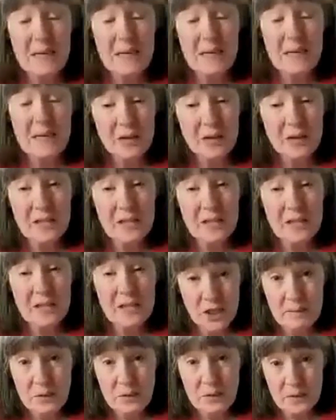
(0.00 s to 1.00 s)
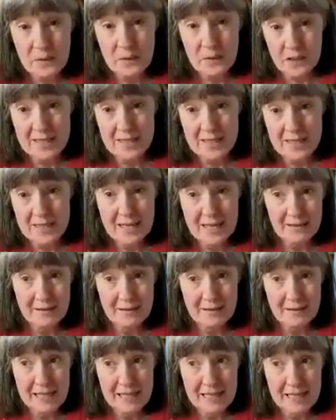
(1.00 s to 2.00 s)
after he earned his champion trick dog
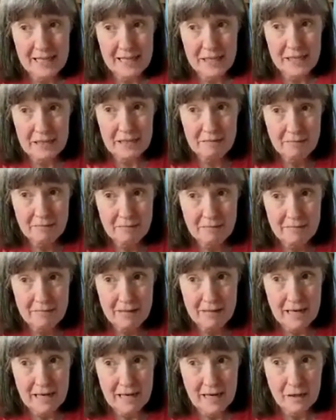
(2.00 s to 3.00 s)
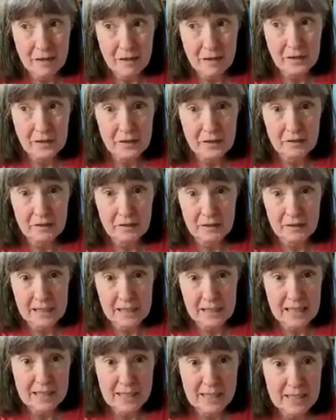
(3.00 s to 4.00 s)
title, he held a little,
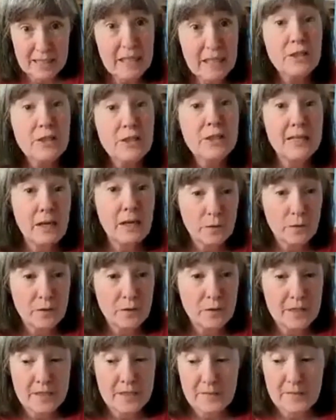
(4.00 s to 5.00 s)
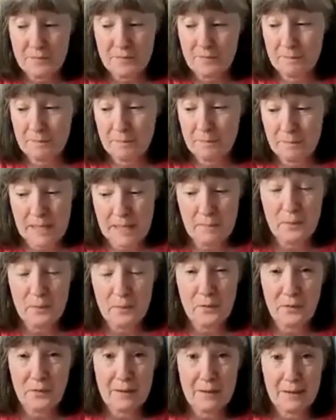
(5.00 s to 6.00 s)
he told his
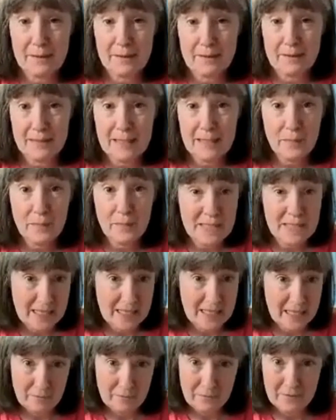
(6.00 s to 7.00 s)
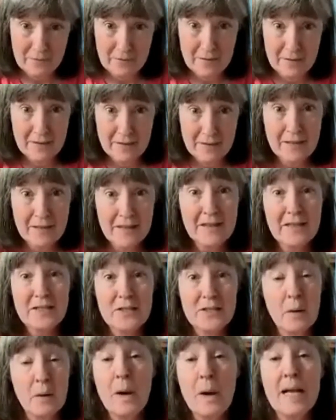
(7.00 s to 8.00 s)
people that he was deaf.
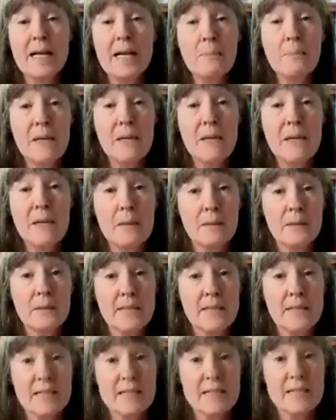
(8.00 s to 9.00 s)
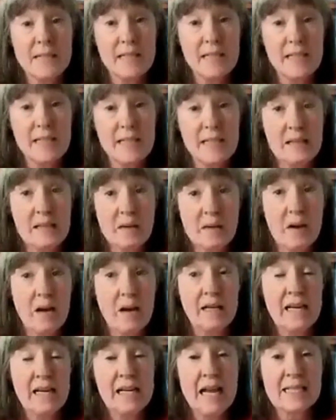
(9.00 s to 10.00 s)
So I wanted people to see the dog
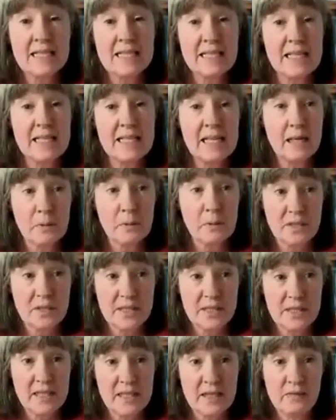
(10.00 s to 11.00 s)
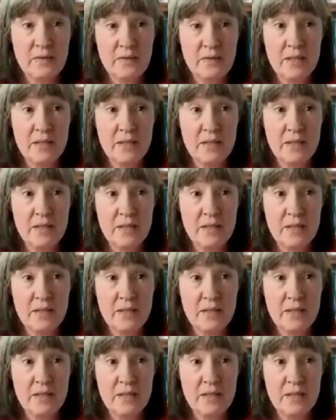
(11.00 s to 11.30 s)
and not see a perceived